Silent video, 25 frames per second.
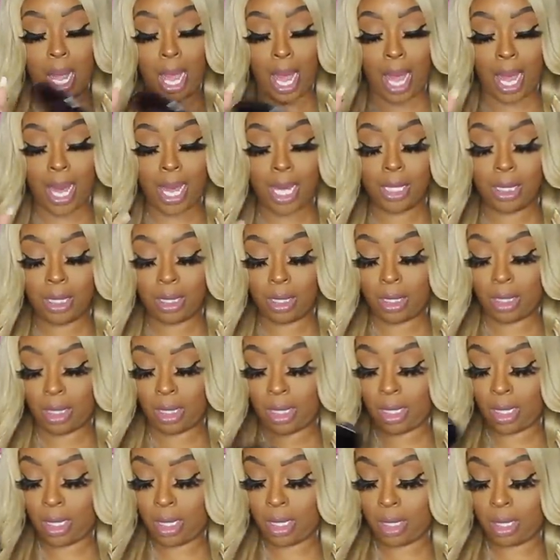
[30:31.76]
I hate to
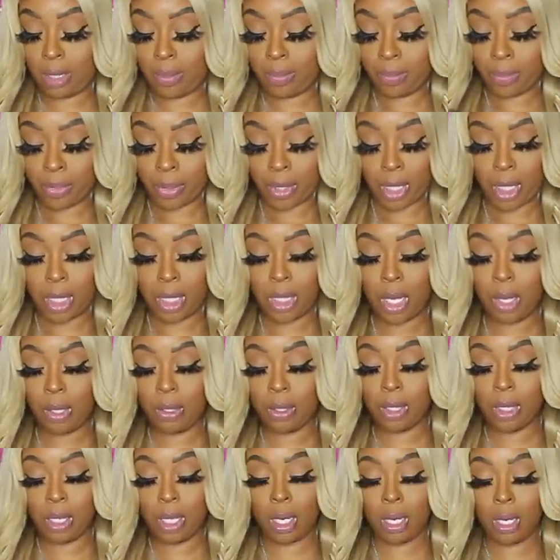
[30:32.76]
see it
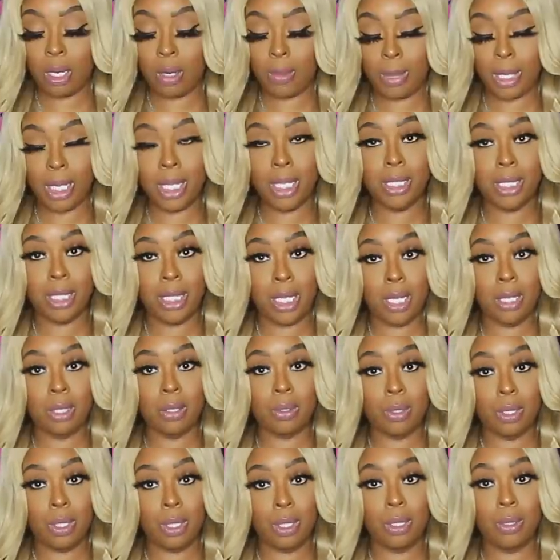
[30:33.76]
those Hermes
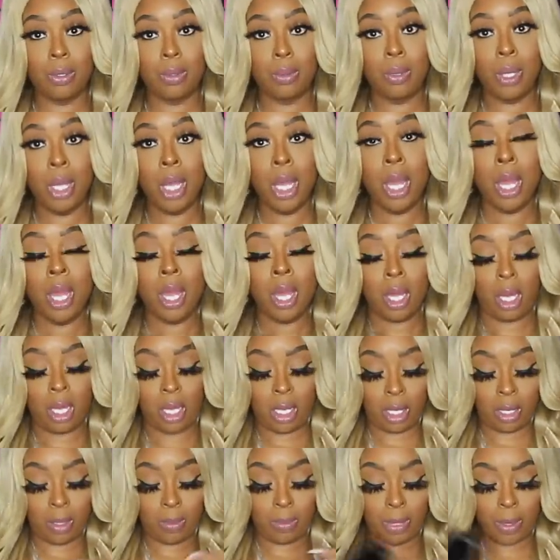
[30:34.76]
sandals too
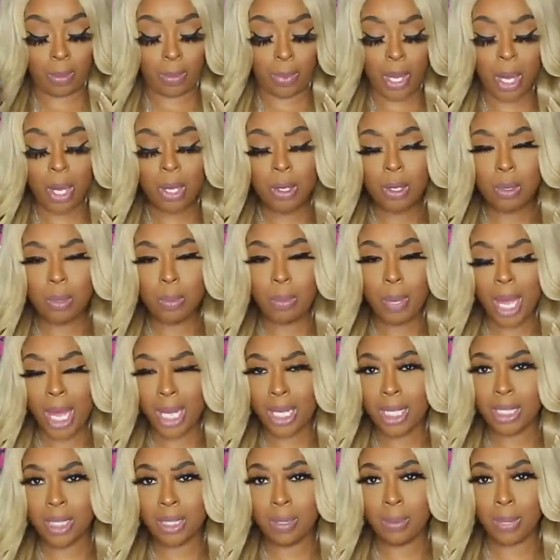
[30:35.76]
um, but po
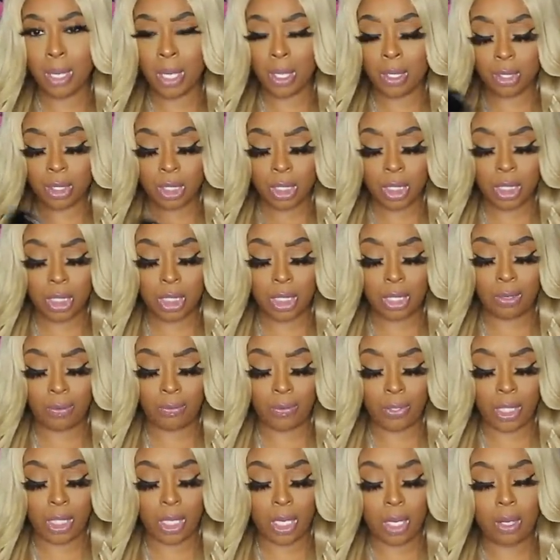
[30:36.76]
Pockets and Bows just did a
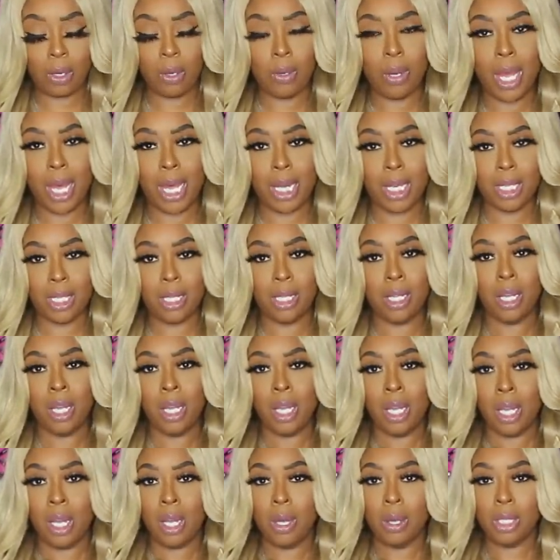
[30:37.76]
video on how to
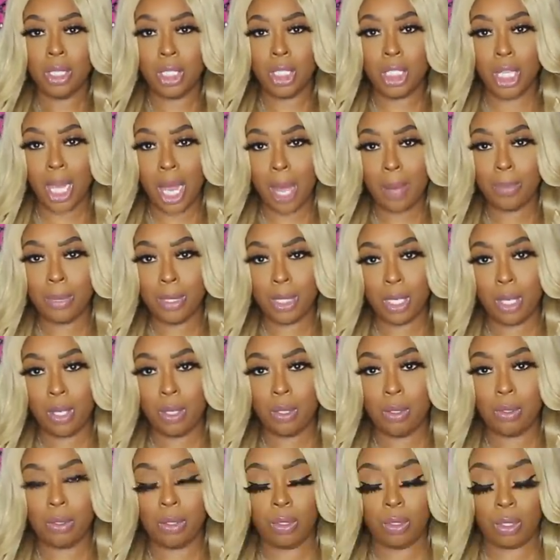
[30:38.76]
shop
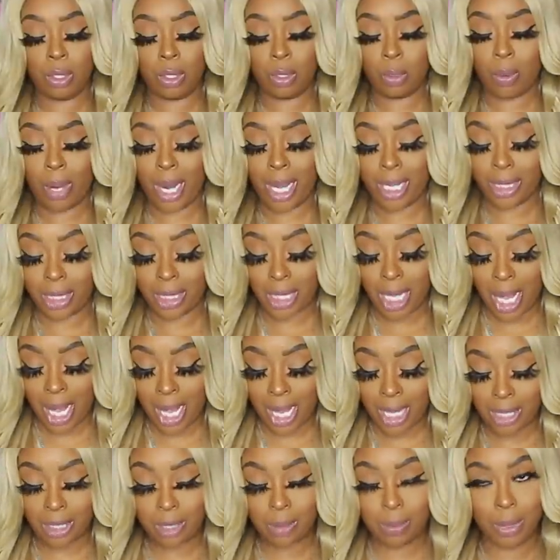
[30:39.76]
those the right
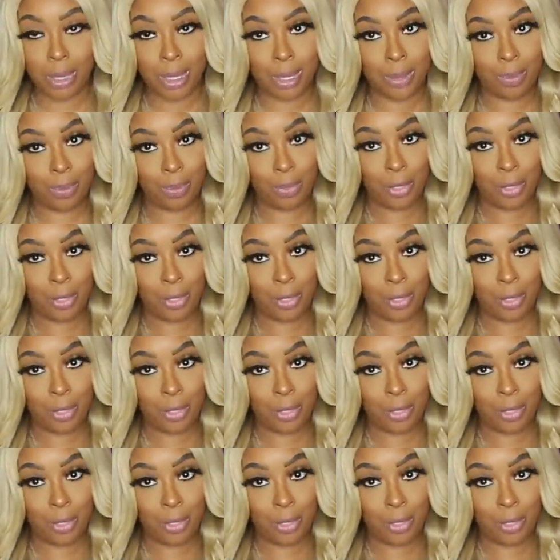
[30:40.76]
size but